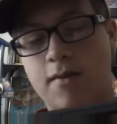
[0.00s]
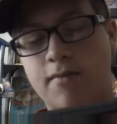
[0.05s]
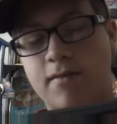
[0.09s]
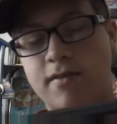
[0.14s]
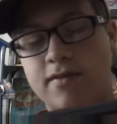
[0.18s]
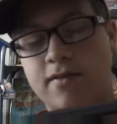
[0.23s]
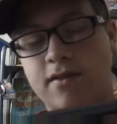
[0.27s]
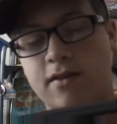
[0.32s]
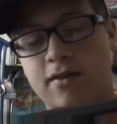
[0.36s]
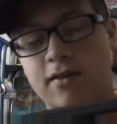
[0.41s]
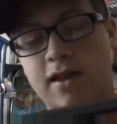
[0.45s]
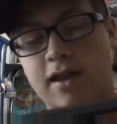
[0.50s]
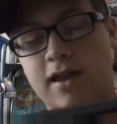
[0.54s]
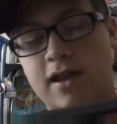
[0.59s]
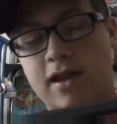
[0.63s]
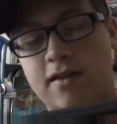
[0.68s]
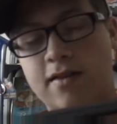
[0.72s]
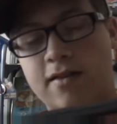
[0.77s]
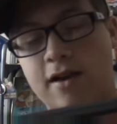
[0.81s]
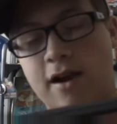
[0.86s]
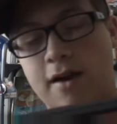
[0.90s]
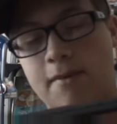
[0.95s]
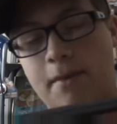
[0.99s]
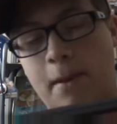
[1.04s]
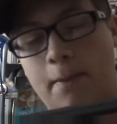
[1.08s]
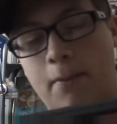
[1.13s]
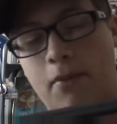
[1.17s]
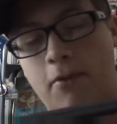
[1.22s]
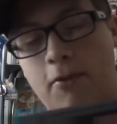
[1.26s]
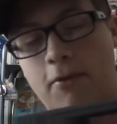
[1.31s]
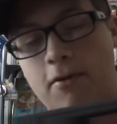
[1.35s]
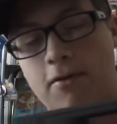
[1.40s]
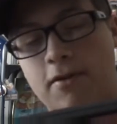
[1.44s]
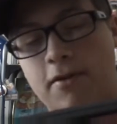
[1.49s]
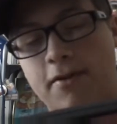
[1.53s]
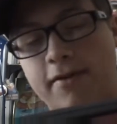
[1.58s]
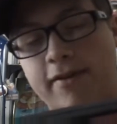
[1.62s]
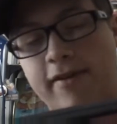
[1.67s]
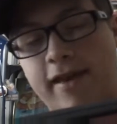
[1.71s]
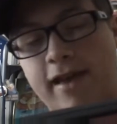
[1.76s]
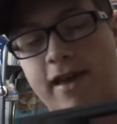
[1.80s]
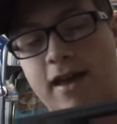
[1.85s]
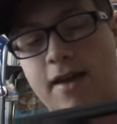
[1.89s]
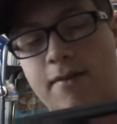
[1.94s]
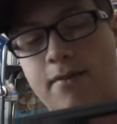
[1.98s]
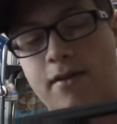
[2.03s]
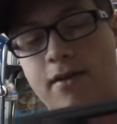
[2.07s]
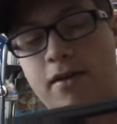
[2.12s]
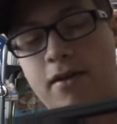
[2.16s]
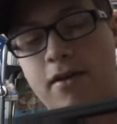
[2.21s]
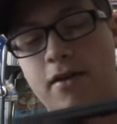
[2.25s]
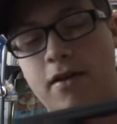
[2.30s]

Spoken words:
Mr. Leahy's got my porno tape.